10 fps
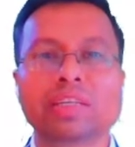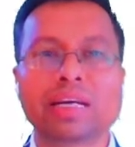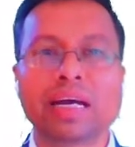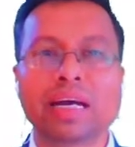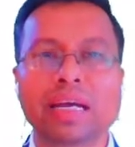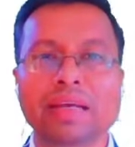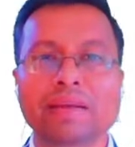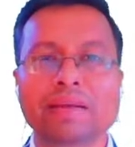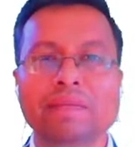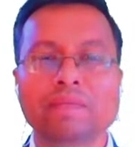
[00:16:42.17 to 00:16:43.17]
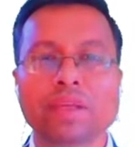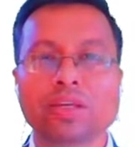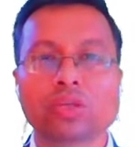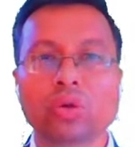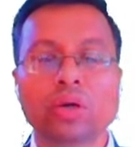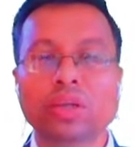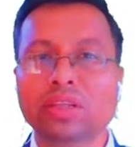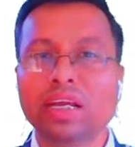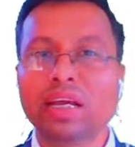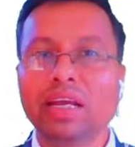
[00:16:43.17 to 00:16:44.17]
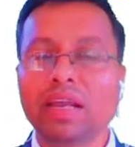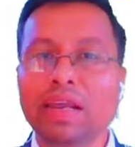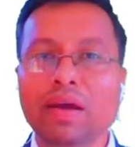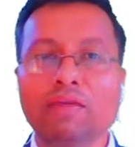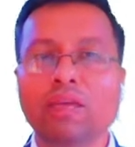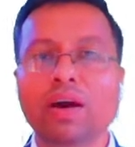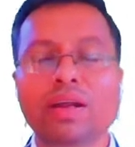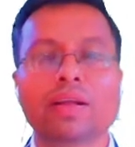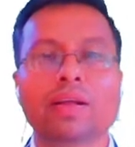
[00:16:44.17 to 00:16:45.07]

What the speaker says: cry. So they never